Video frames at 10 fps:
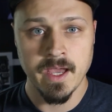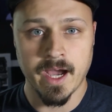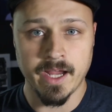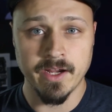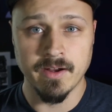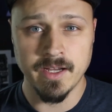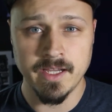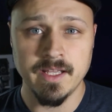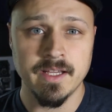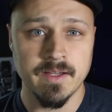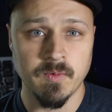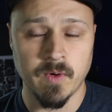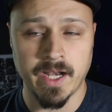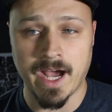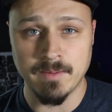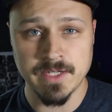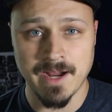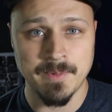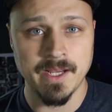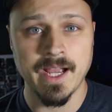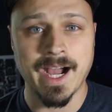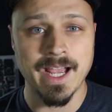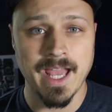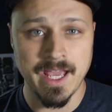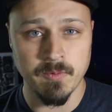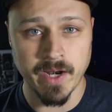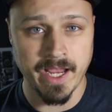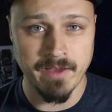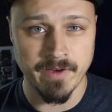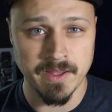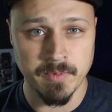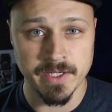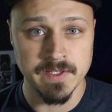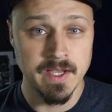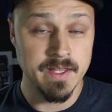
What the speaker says: I agree. When I'm shopping, I hate when I can't find the price.